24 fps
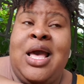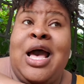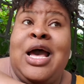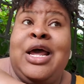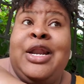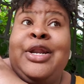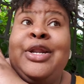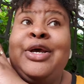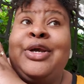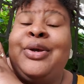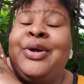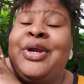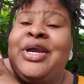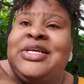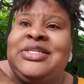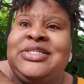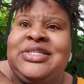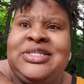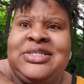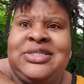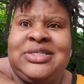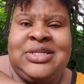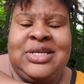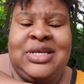And the
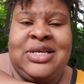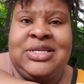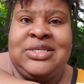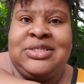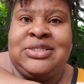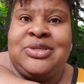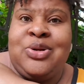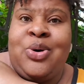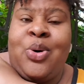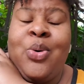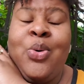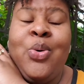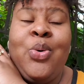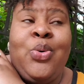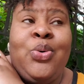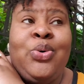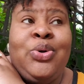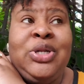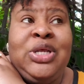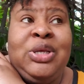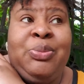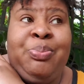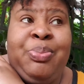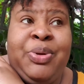craziest thing is the
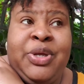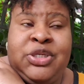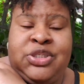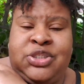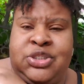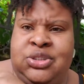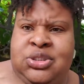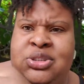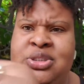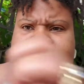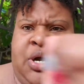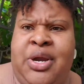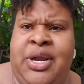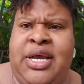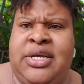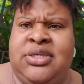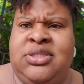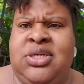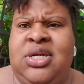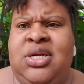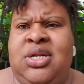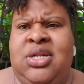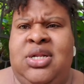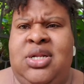only picture, sorry, I
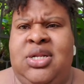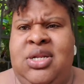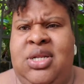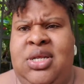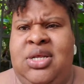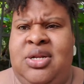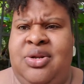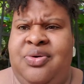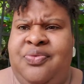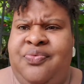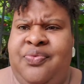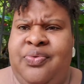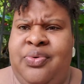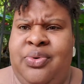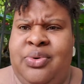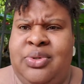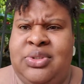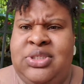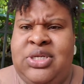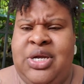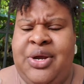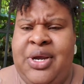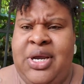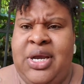started leaning the
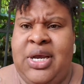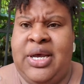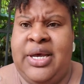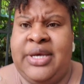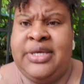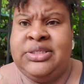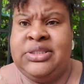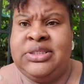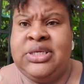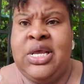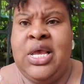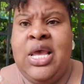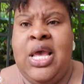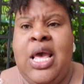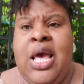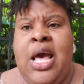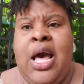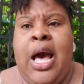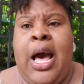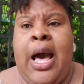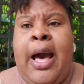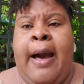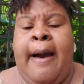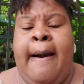phone, sorry guys.
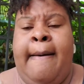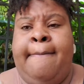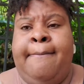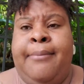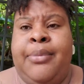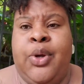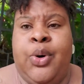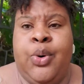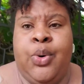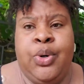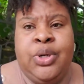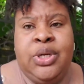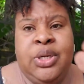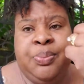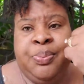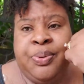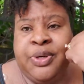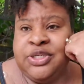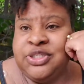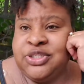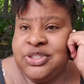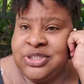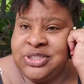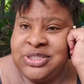The only
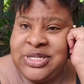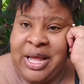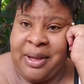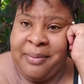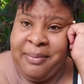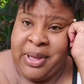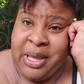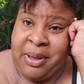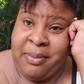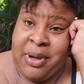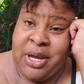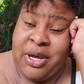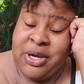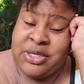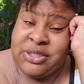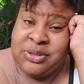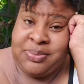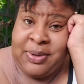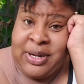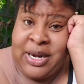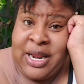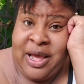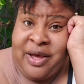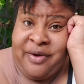pictures that me and my
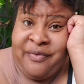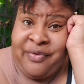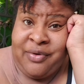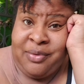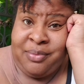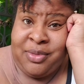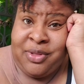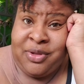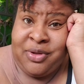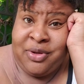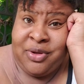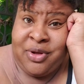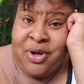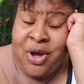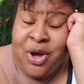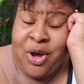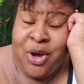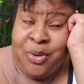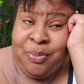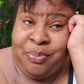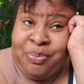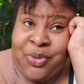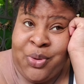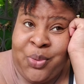husband have from
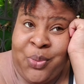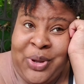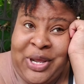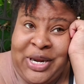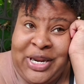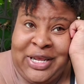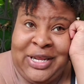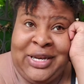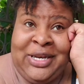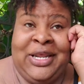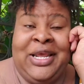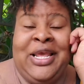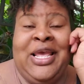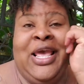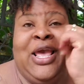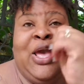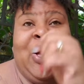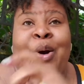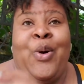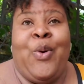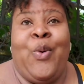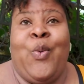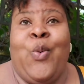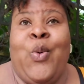the wedding
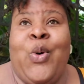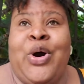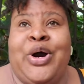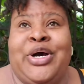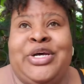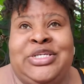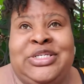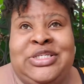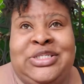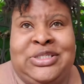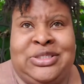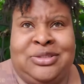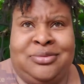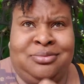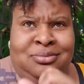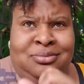was